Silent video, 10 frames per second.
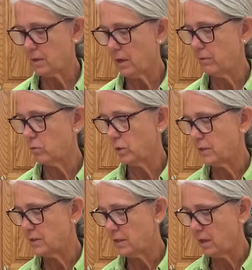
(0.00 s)
I've
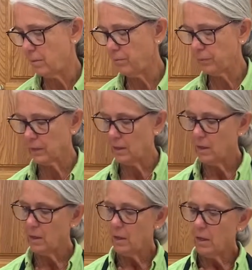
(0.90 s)
rinsed them.
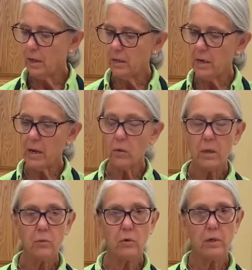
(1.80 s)
And now
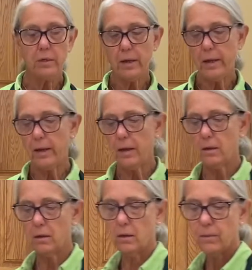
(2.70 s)
I'm going to
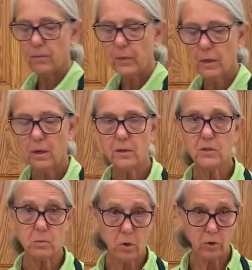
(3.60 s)
add a
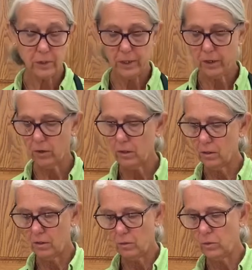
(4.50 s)
small carrot,
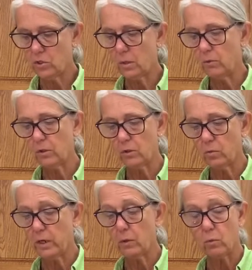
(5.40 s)
which I'm going to
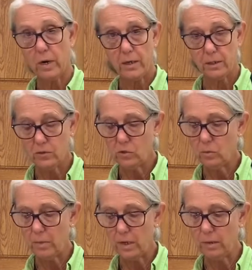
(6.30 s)
grate right into
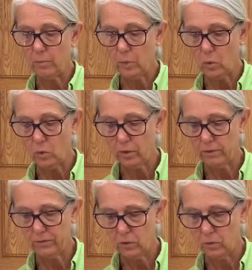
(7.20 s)
my bowl of
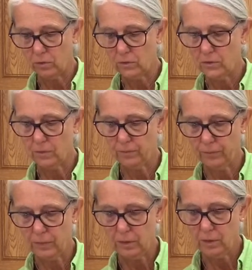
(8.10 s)
noodles
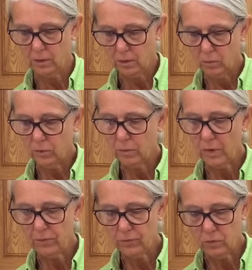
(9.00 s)
with
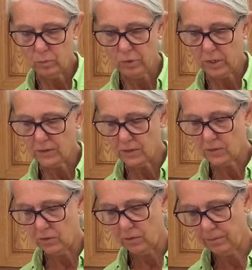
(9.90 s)
my food processor.